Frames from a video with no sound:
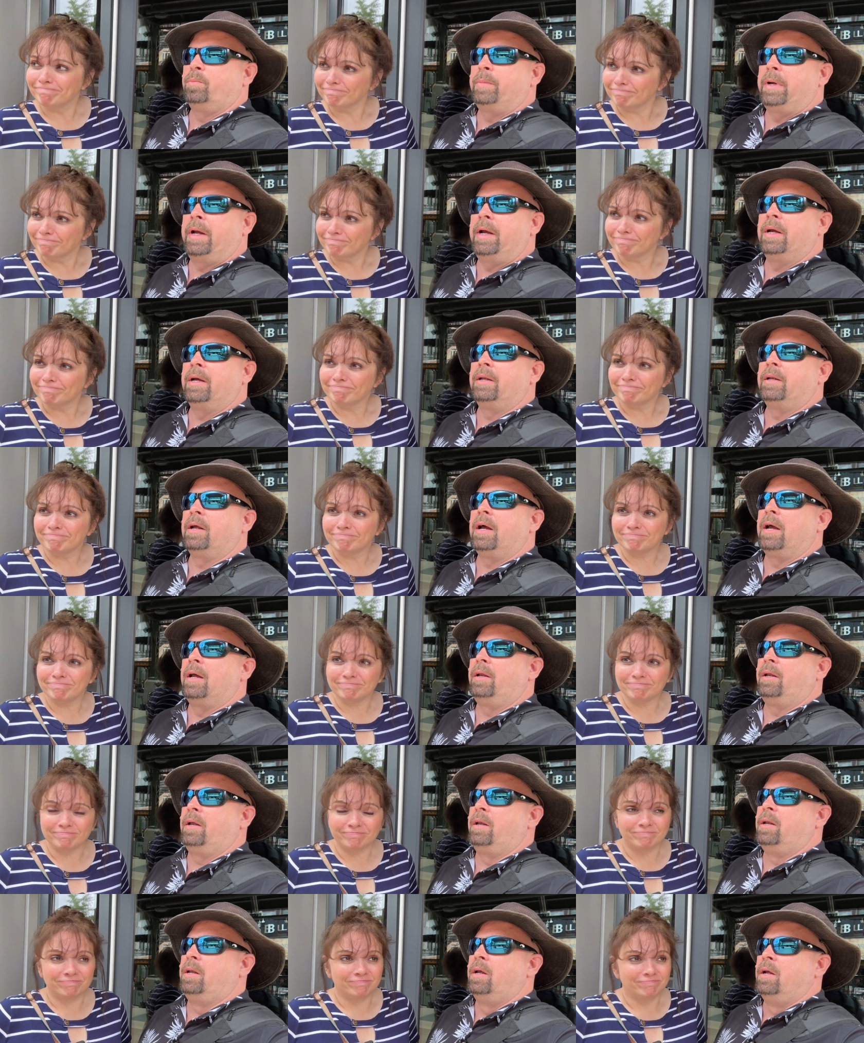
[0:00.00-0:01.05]
Speaker 1: man. I
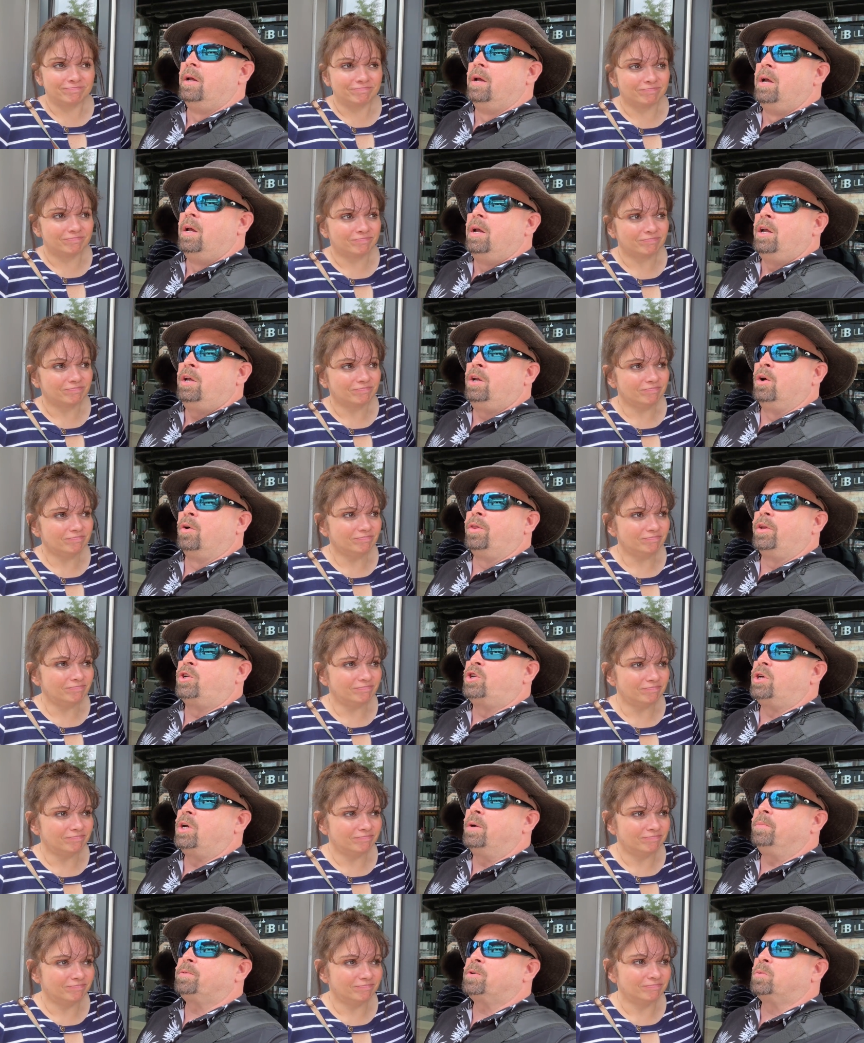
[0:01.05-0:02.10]
and you know the
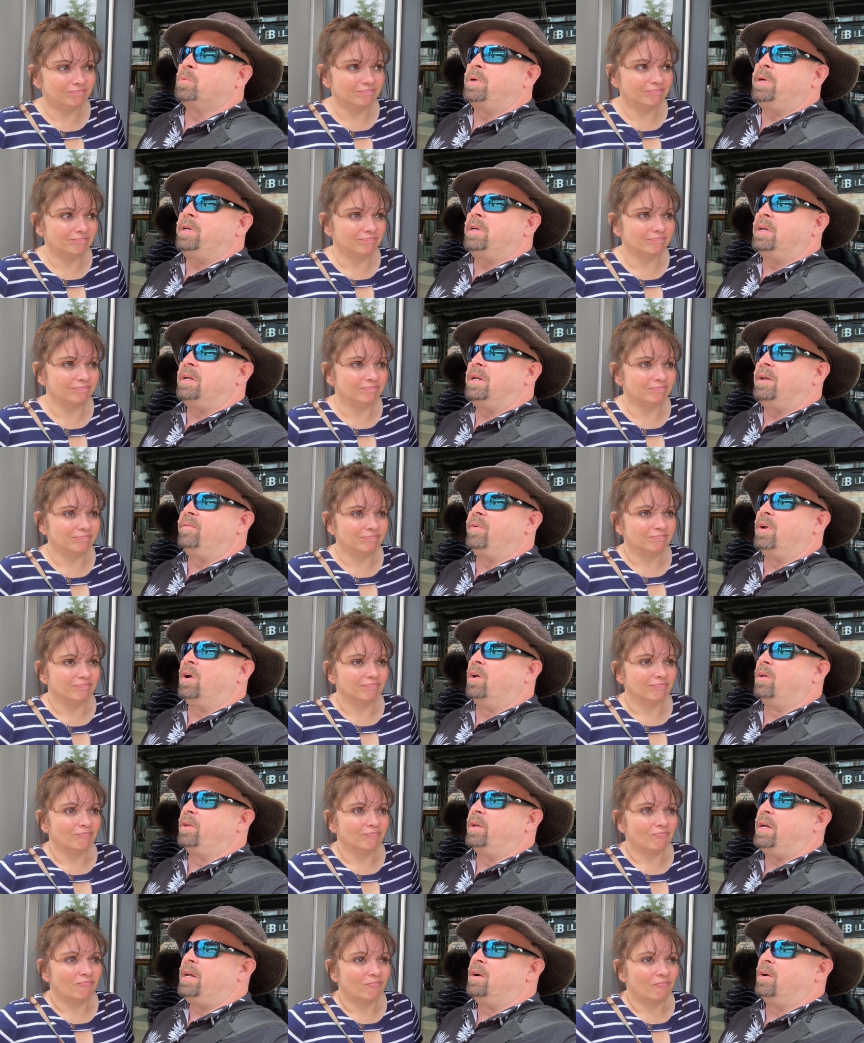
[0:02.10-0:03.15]
chips. We didn't even
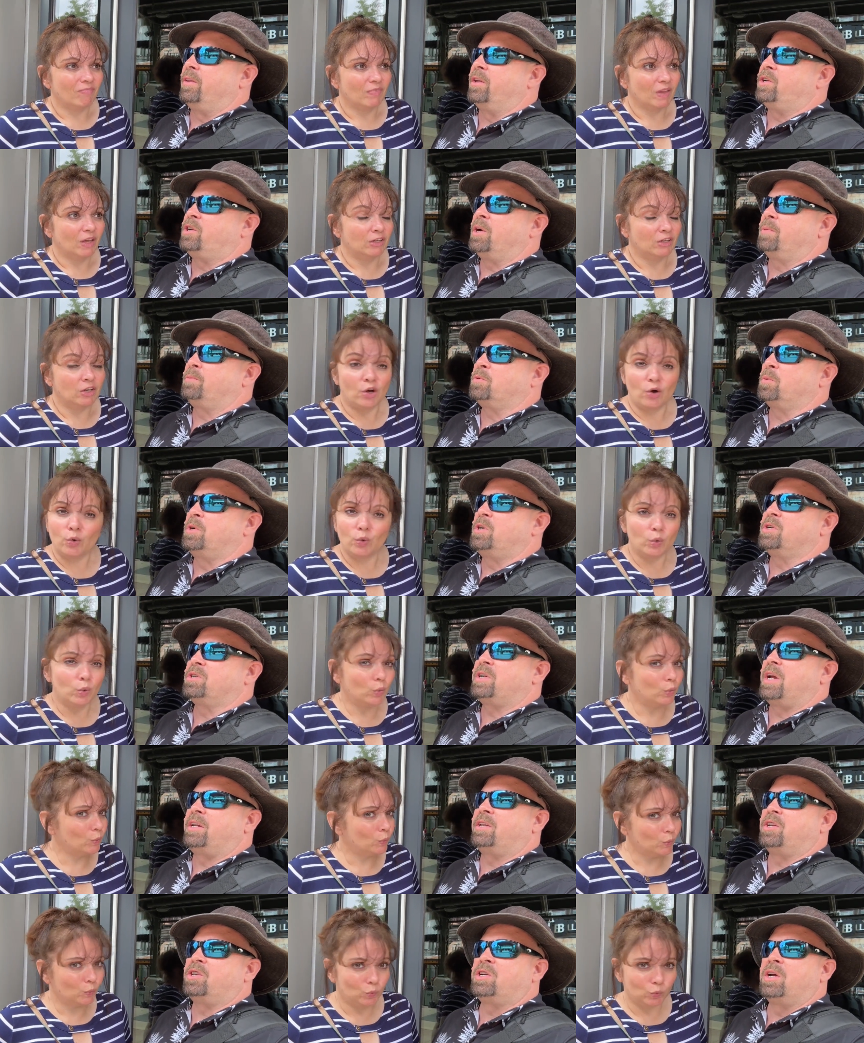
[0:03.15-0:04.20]
all eat all the chips. We just
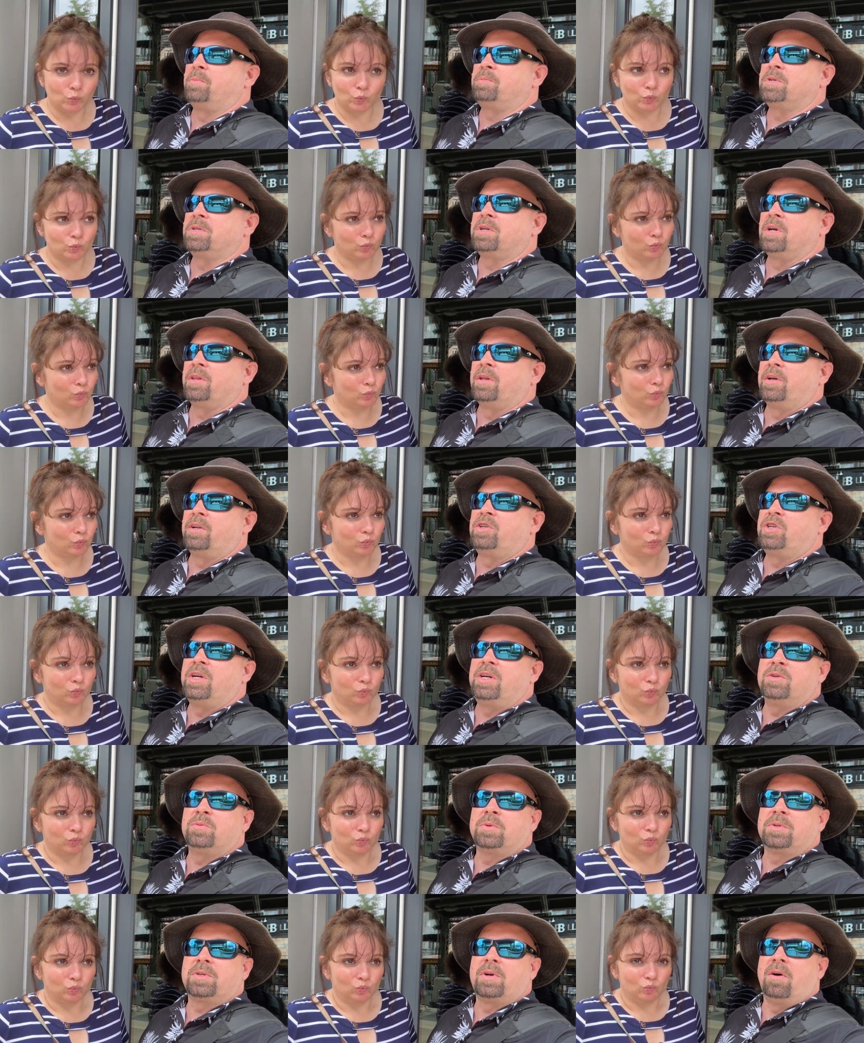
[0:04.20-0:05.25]
ate the chips until the
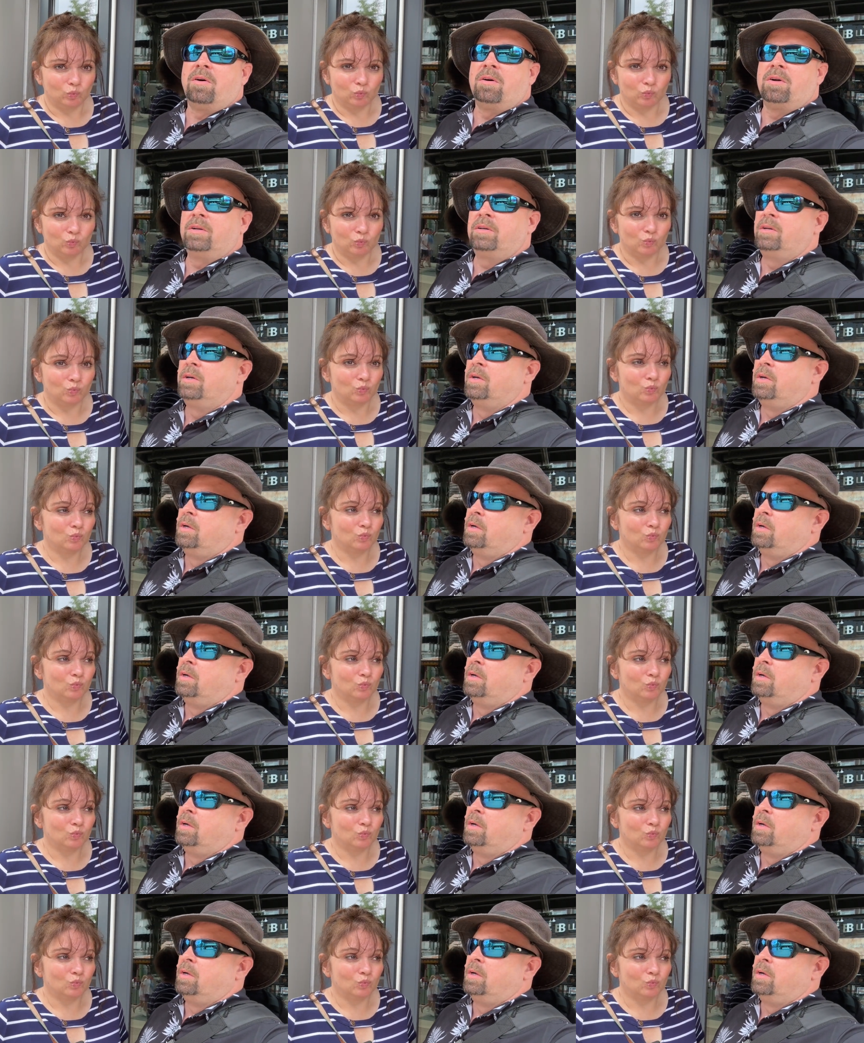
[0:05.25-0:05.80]
cheese was gone.